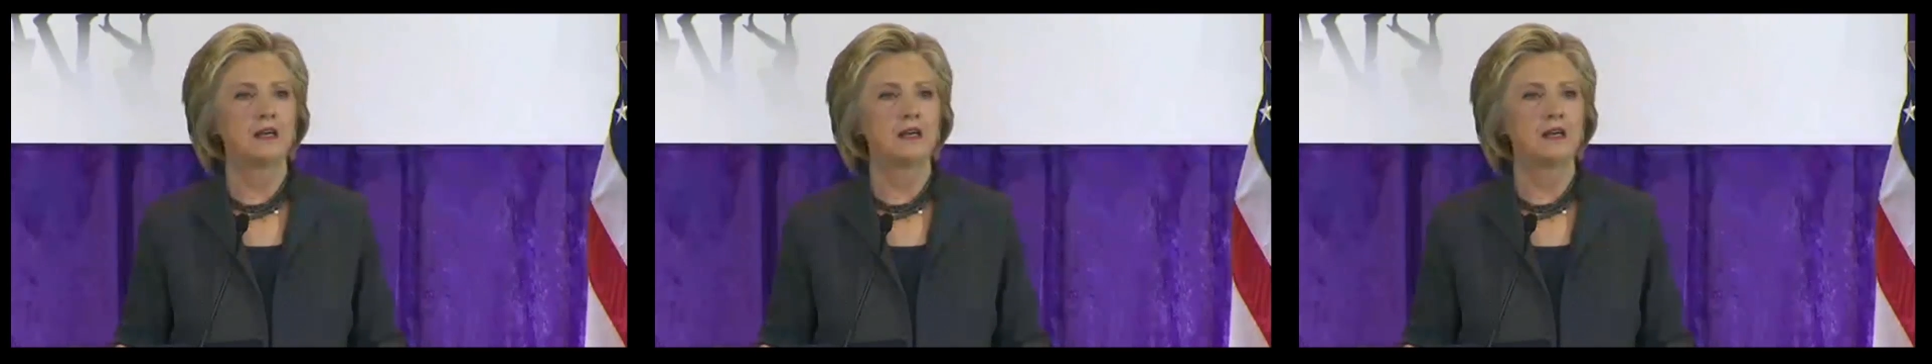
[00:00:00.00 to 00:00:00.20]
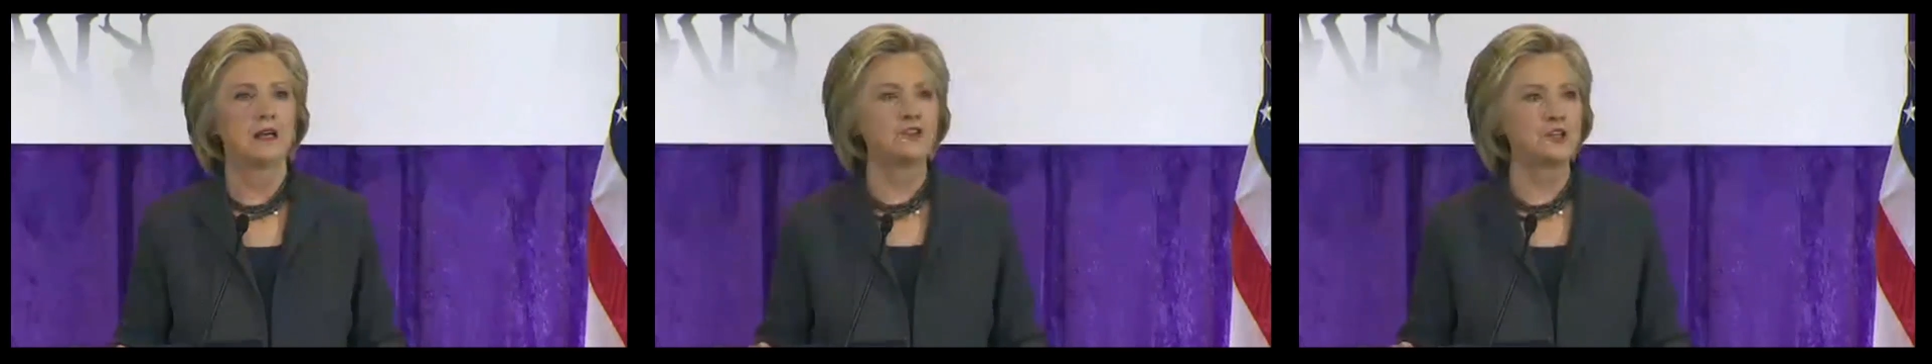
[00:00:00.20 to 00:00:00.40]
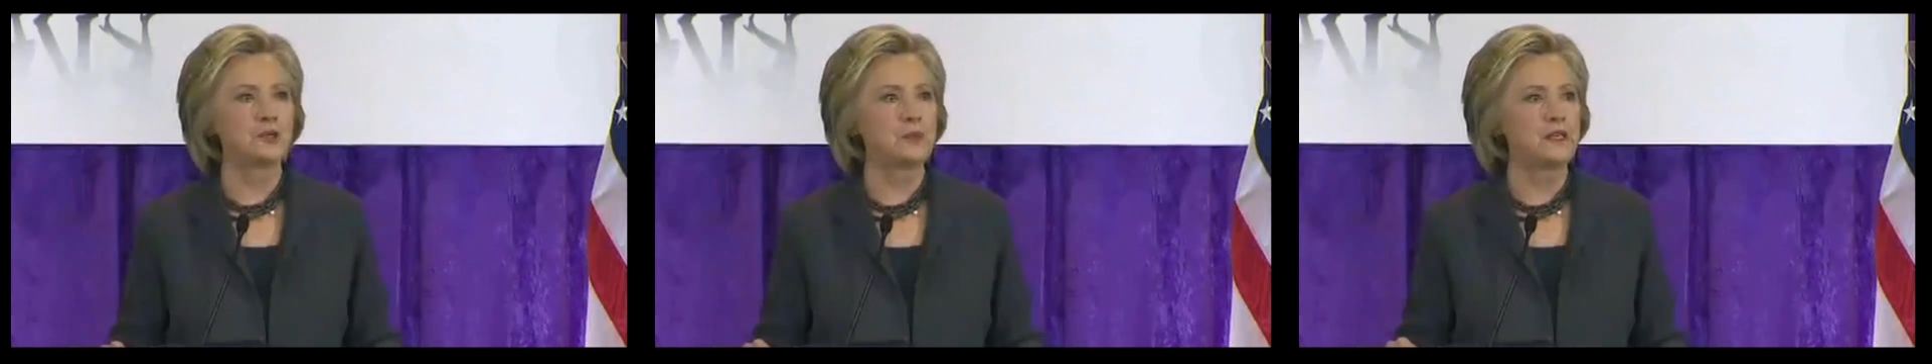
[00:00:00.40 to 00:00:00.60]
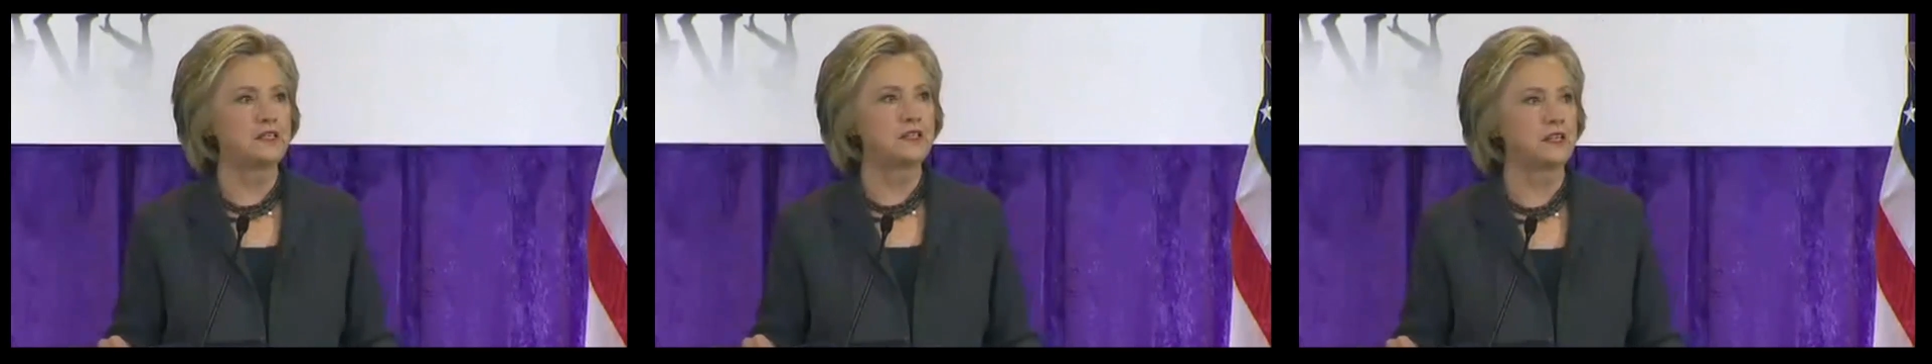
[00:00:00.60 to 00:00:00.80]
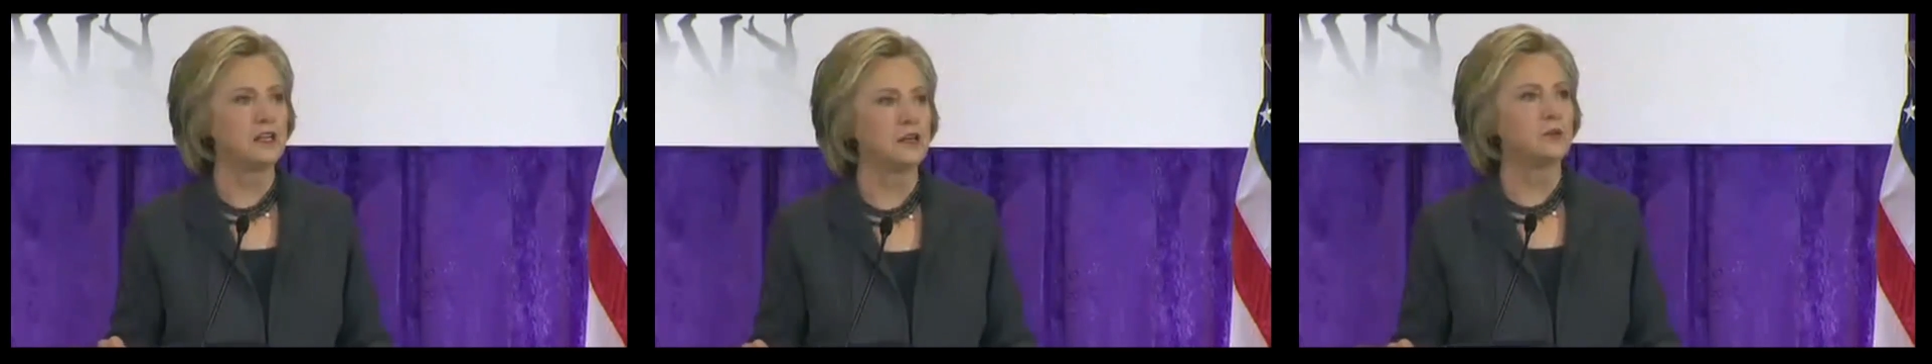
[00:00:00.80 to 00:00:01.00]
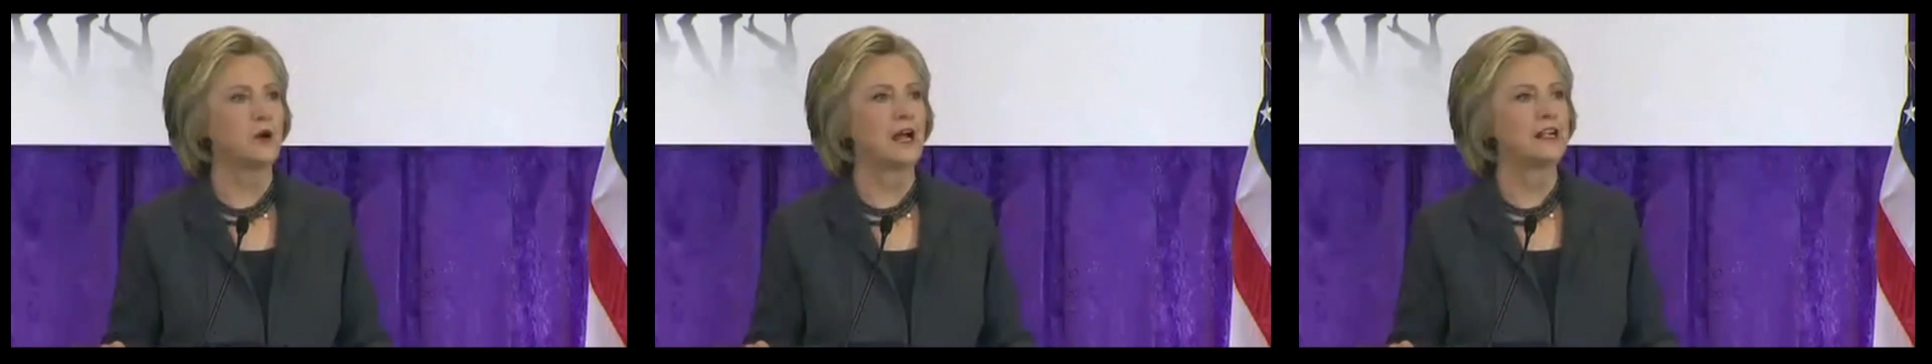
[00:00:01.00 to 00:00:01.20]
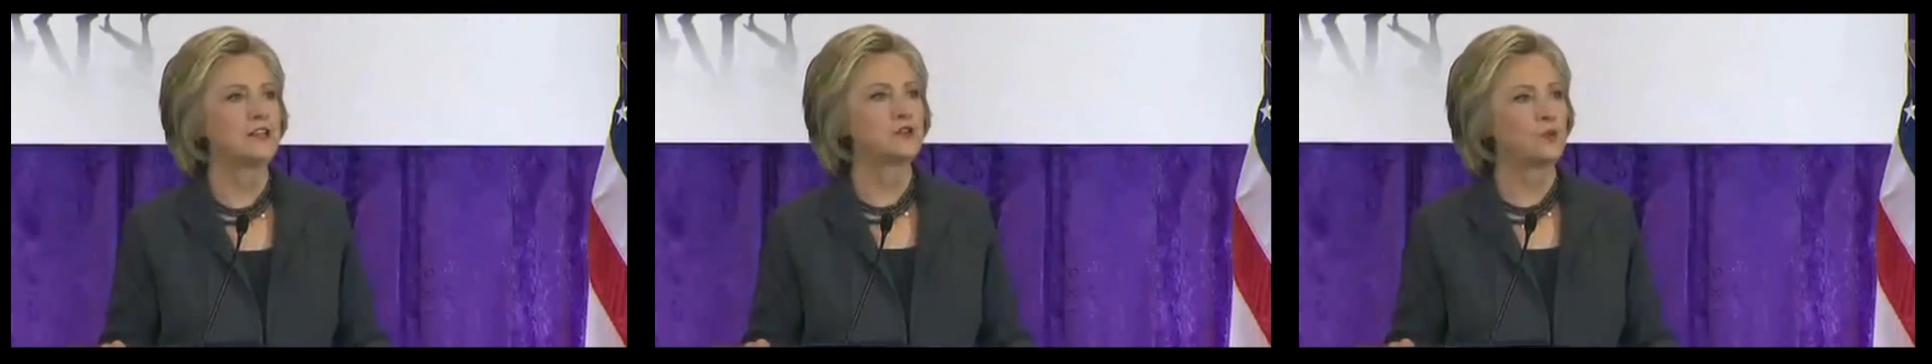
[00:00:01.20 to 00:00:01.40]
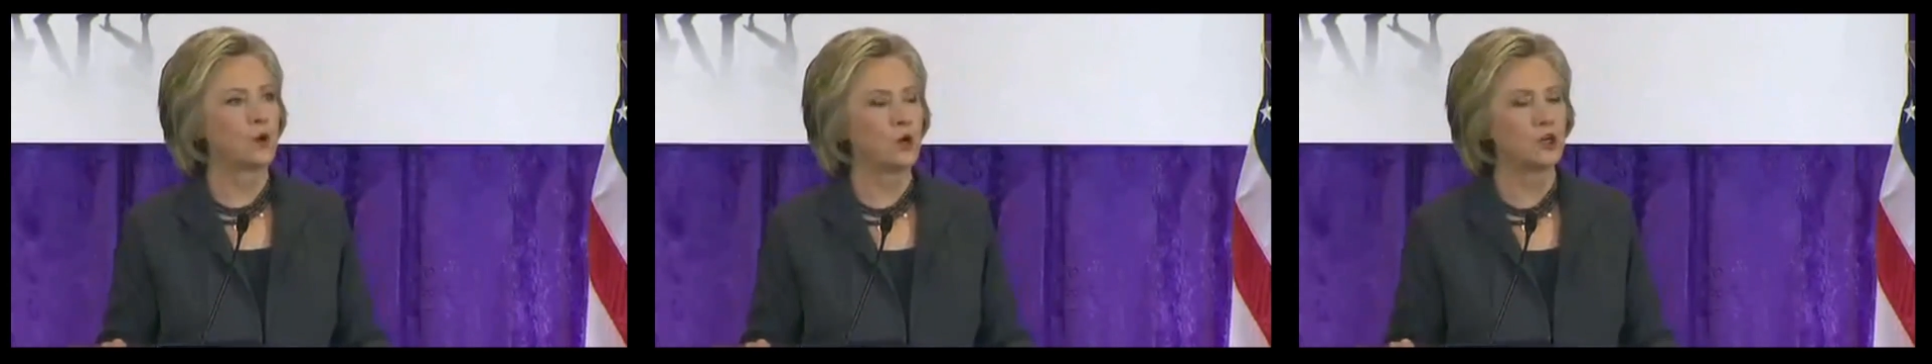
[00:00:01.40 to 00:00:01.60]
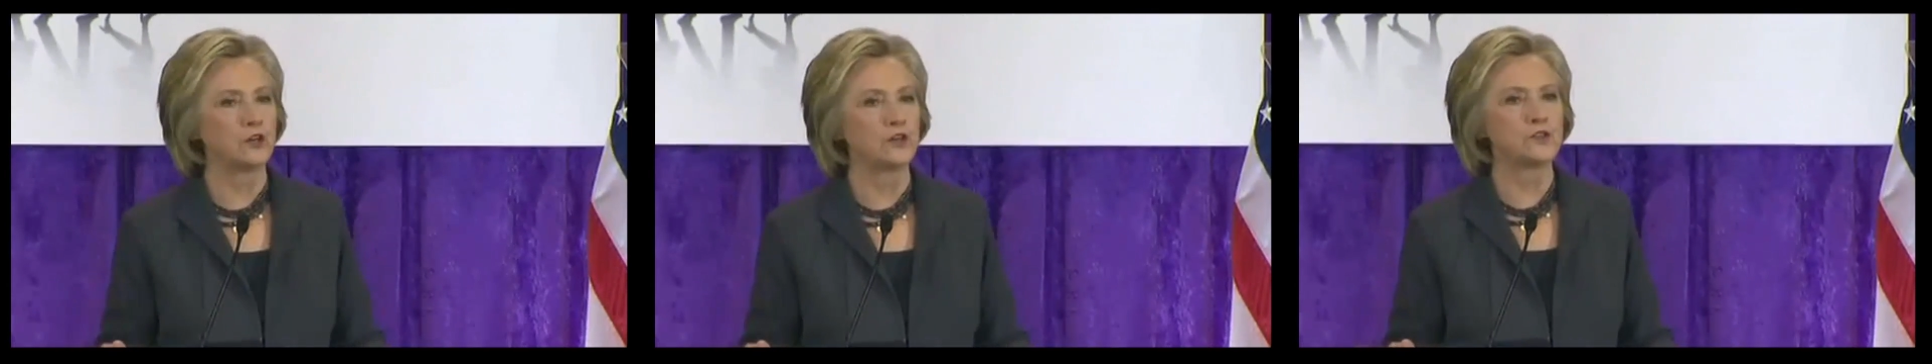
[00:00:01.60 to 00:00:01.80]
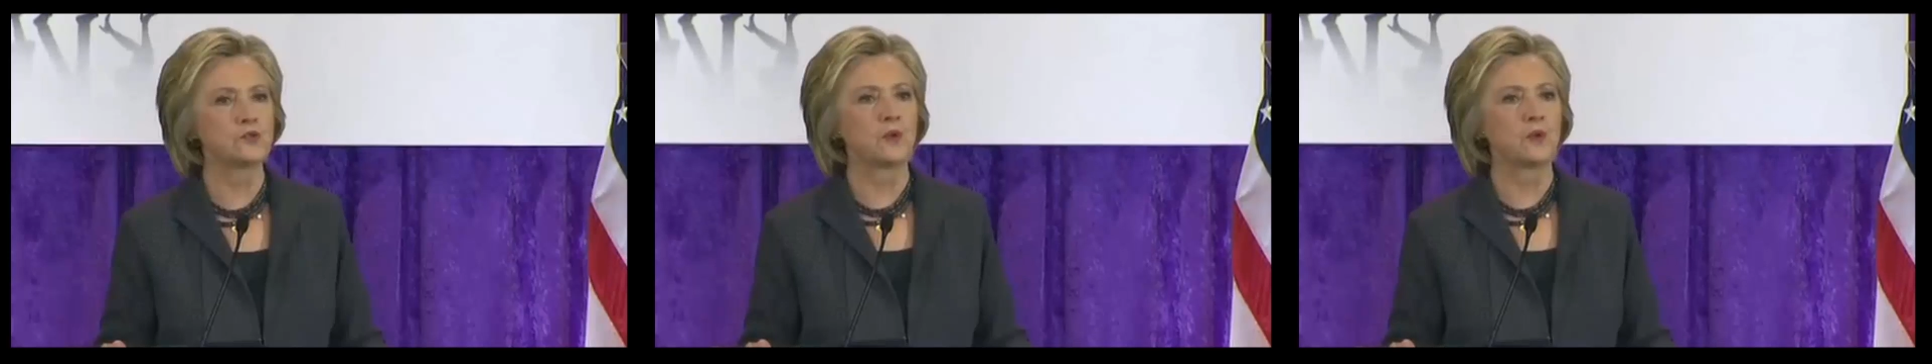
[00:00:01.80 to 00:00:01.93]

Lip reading: LGBT rights, workers'